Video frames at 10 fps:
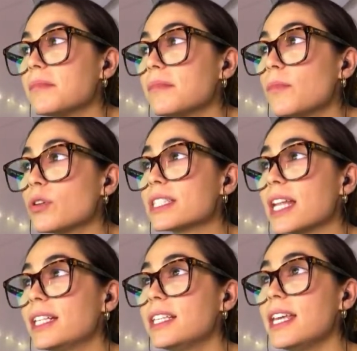most
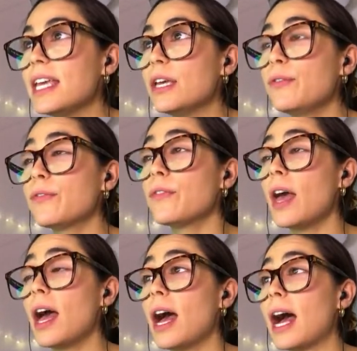likely if
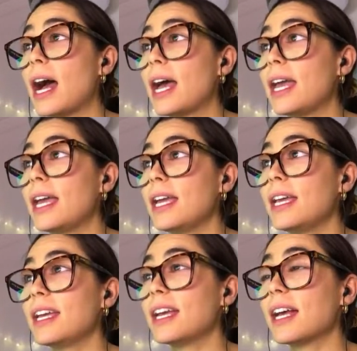
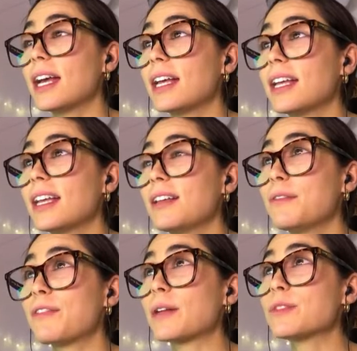I
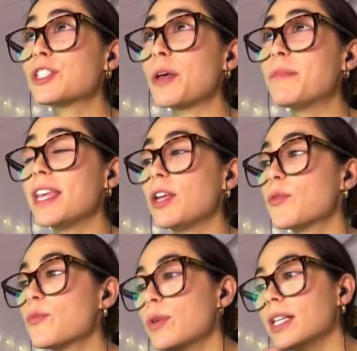found
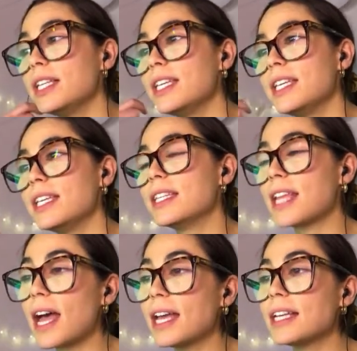something really
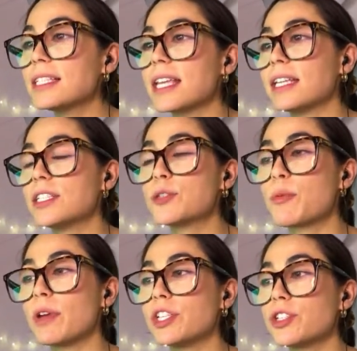nice and
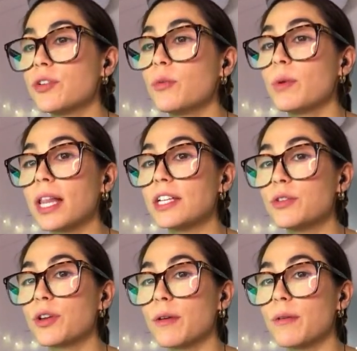inspirational, well, I
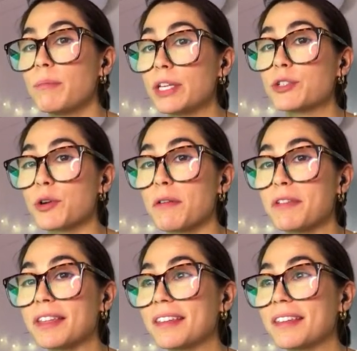took a picture of it.